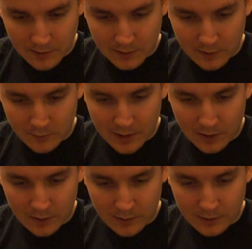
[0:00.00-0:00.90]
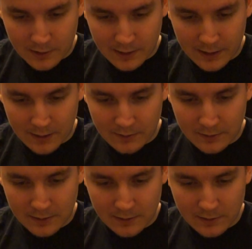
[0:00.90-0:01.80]
little bit harder to cut out
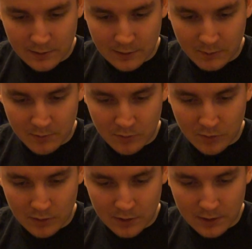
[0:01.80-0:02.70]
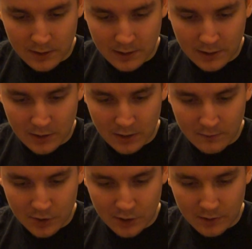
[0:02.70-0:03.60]
because there's a little bit more
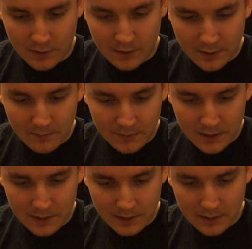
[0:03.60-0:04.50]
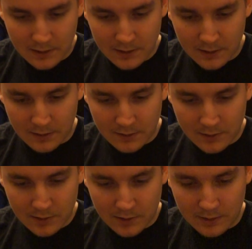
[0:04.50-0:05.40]
curvature on them than on the
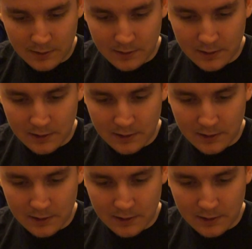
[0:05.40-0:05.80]
stalls,